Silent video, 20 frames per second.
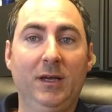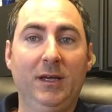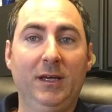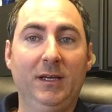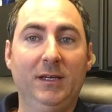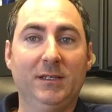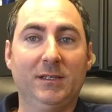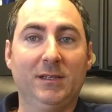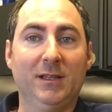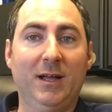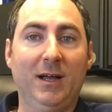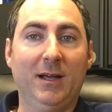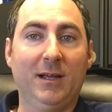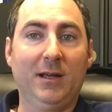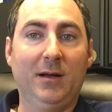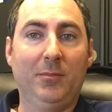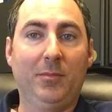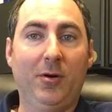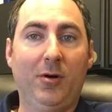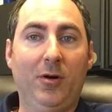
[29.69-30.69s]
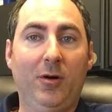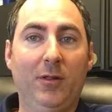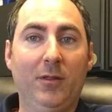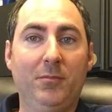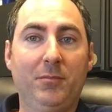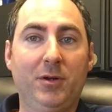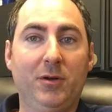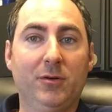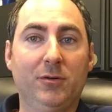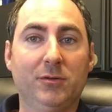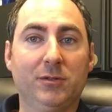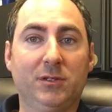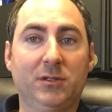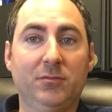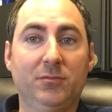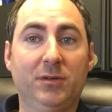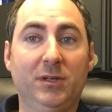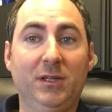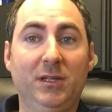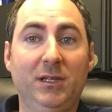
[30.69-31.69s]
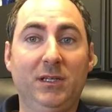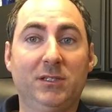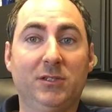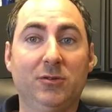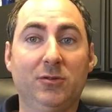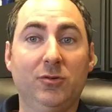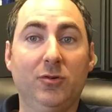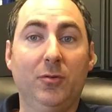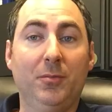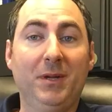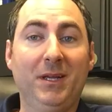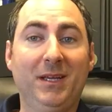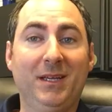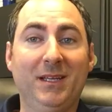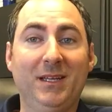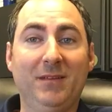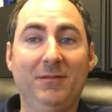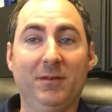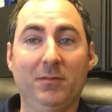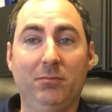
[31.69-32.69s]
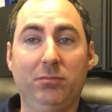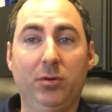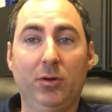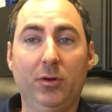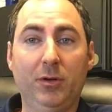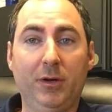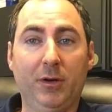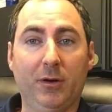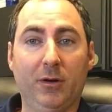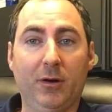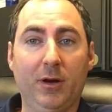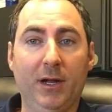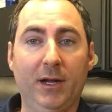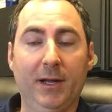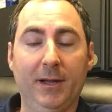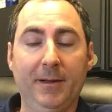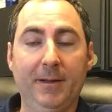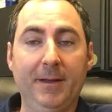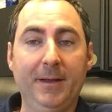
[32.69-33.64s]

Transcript: is lock up all the bureaus completely so nobody can even pull your credit.